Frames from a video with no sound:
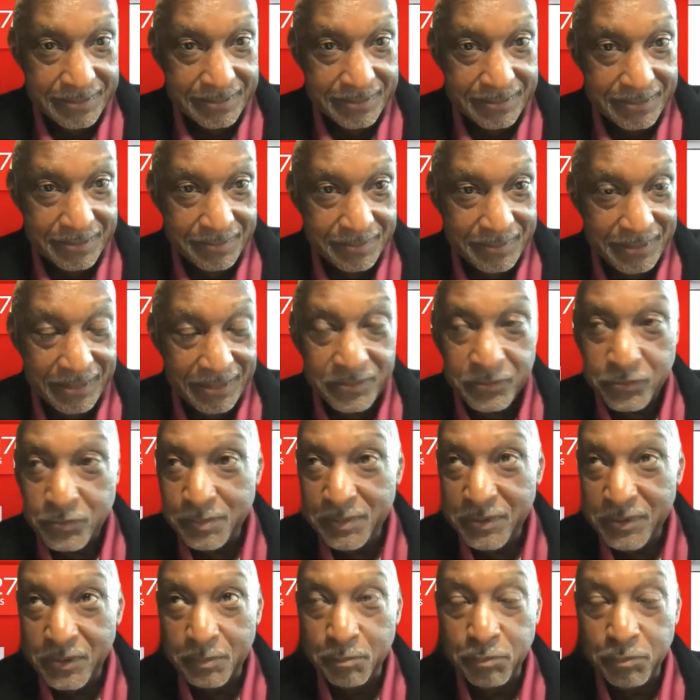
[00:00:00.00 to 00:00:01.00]
I mean, I used to
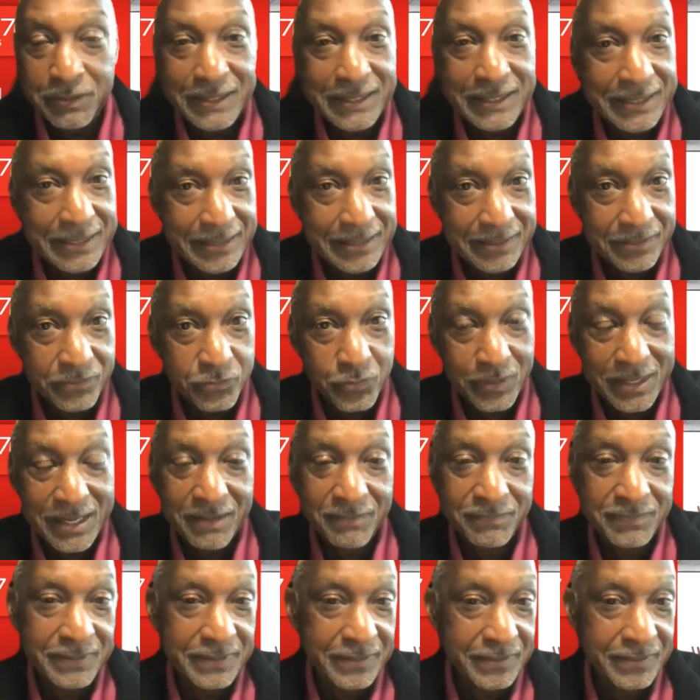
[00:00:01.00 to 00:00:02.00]
be on a plane
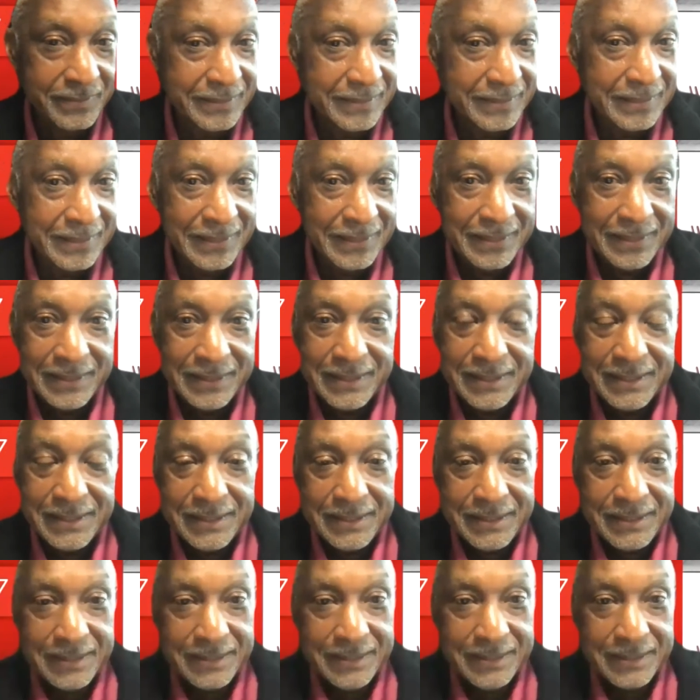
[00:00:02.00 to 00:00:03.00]
traveling.
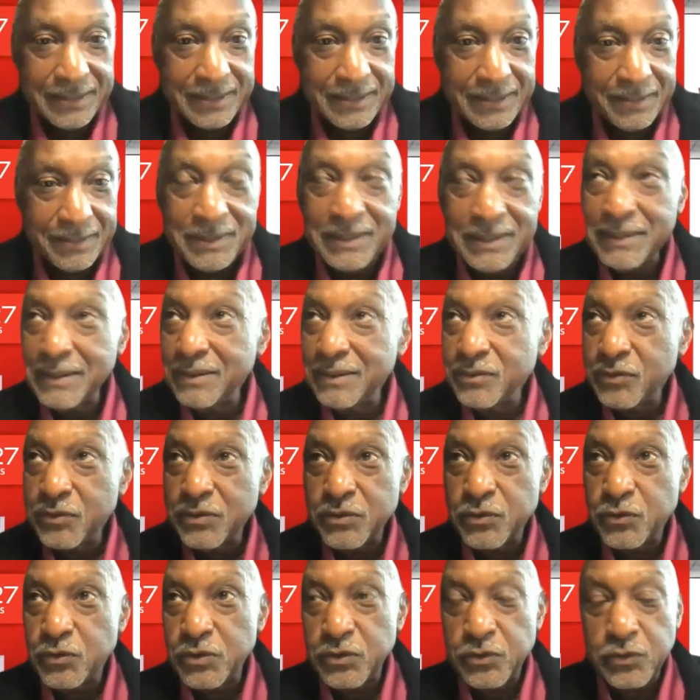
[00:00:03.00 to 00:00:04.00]
I mean,
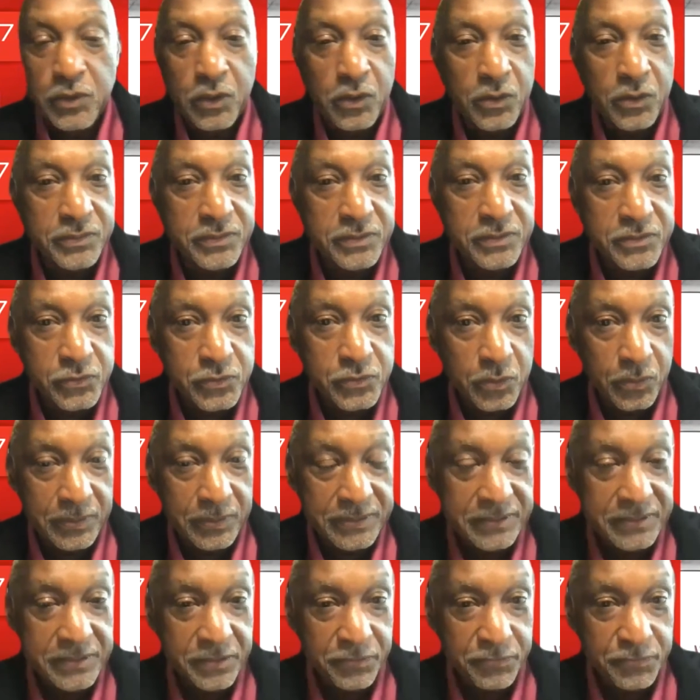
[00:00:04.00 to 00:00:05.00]
it's
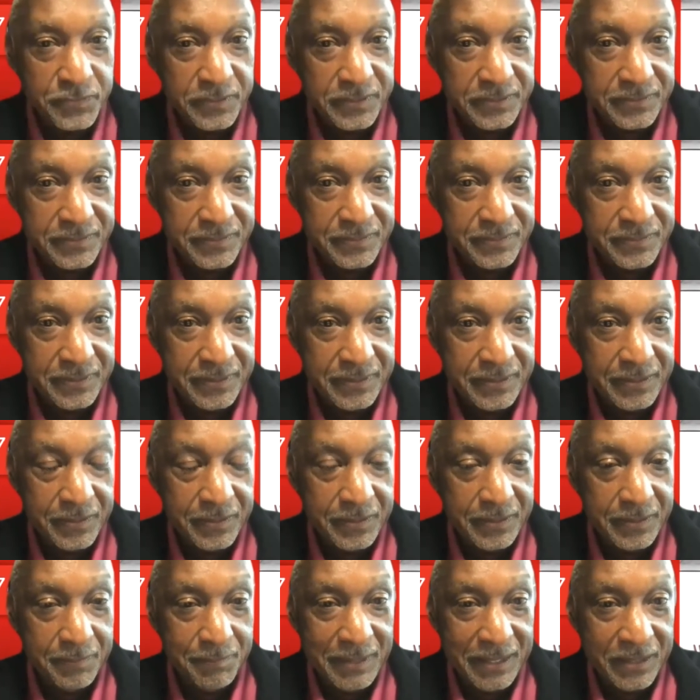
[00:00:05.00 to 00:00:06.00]
totally different.
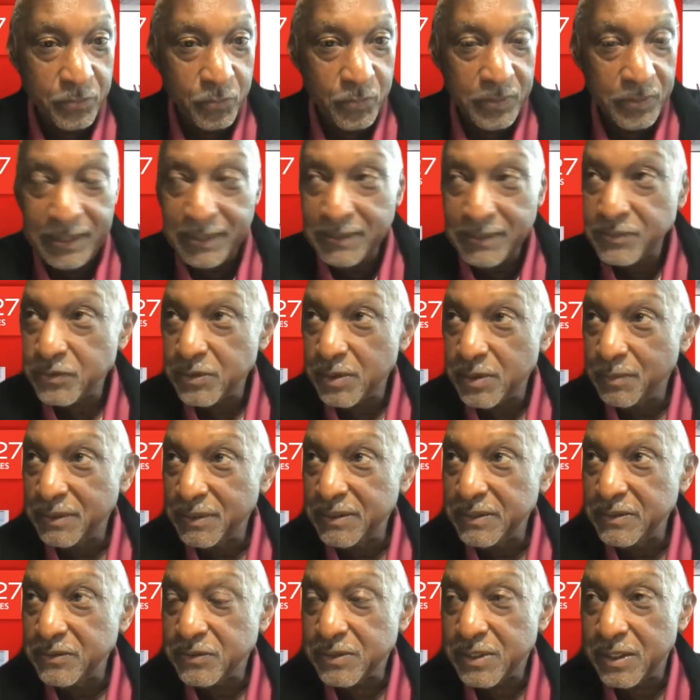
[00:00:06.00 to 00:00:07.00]
And by the way, some of
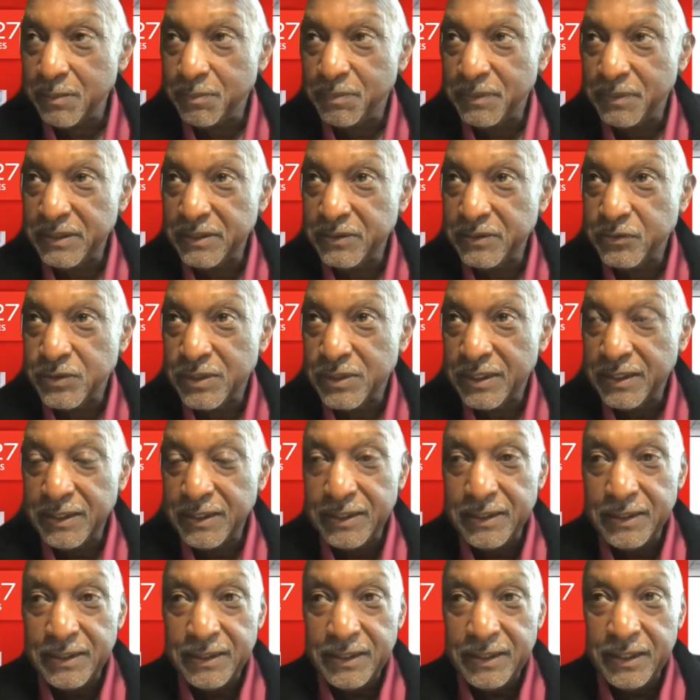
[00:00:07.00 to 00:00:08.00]
these companies
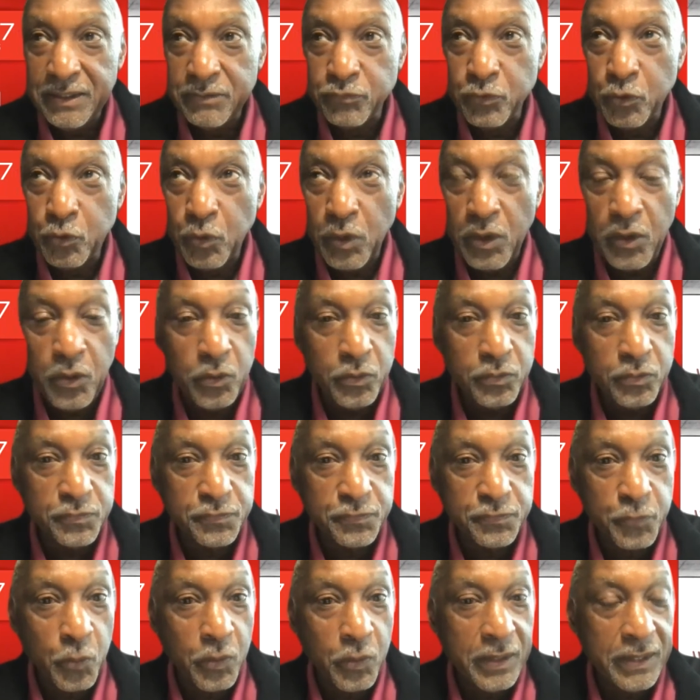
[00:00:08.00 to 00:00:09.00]
have grown
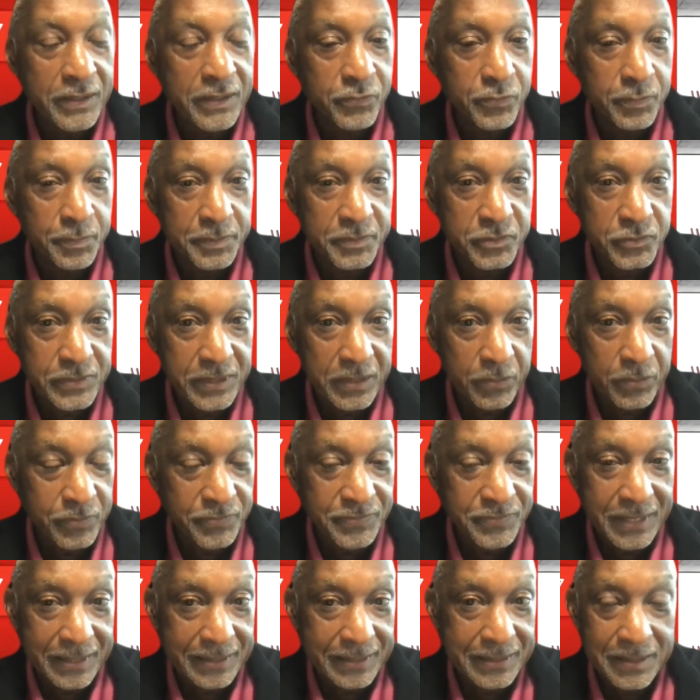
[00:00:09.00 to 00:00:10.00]
400%.
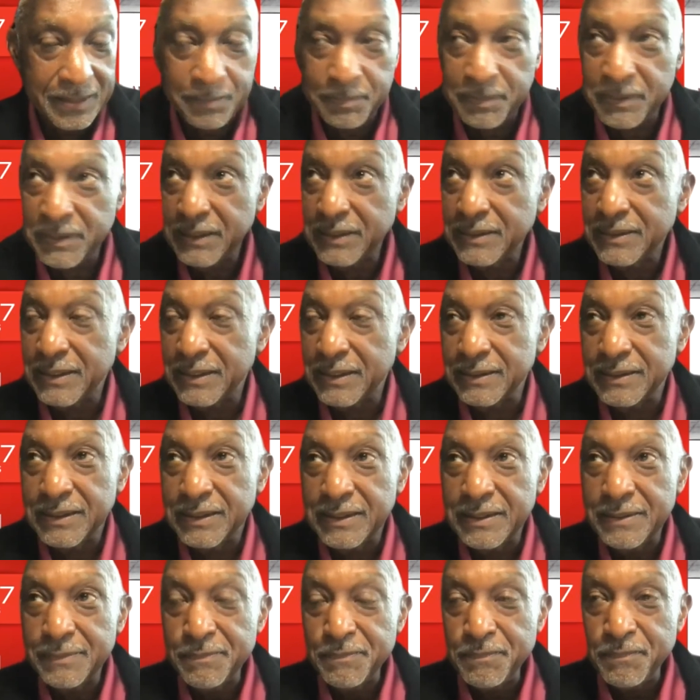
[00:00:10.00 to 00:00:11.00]
We've got a company
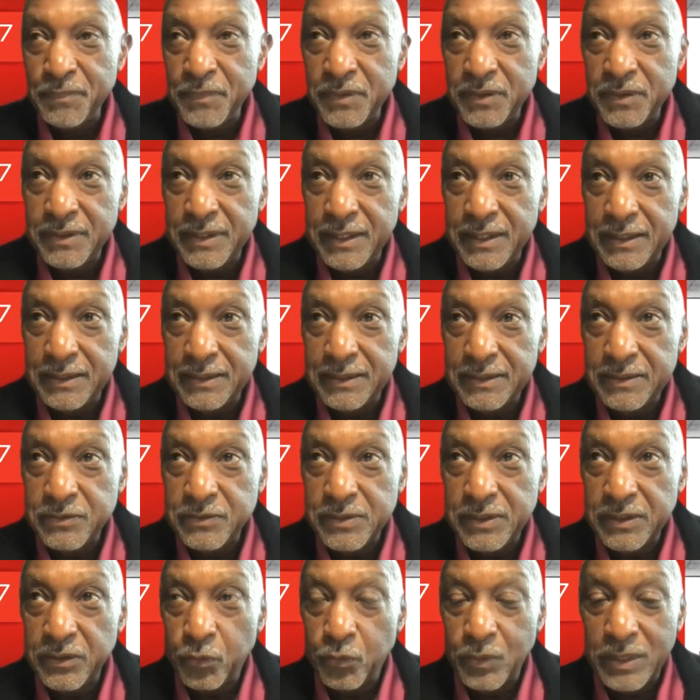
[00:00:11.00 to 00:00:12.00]
that
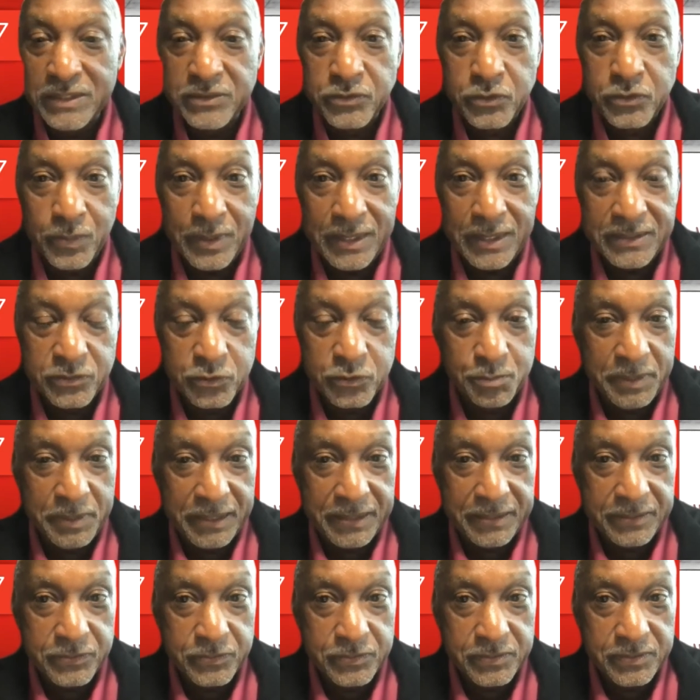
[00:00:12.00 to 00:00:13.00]
is in the restaurant
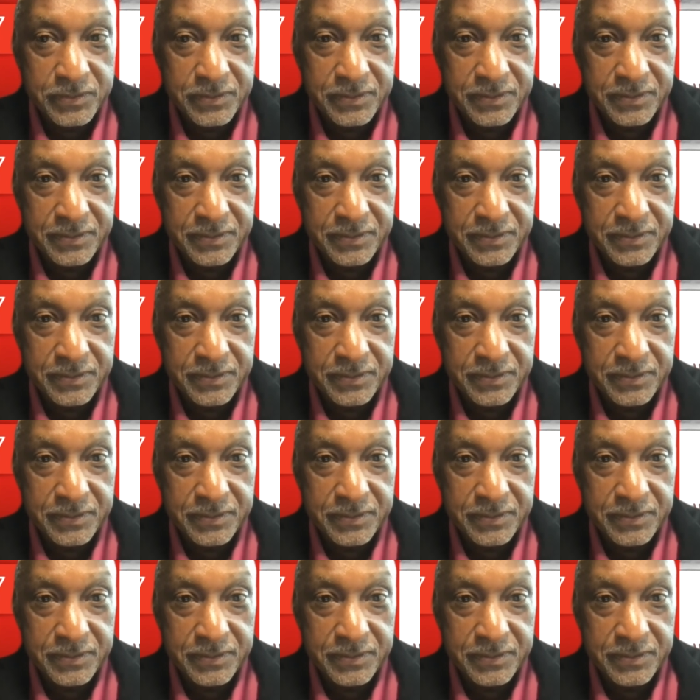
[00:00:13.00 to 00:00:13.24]
space.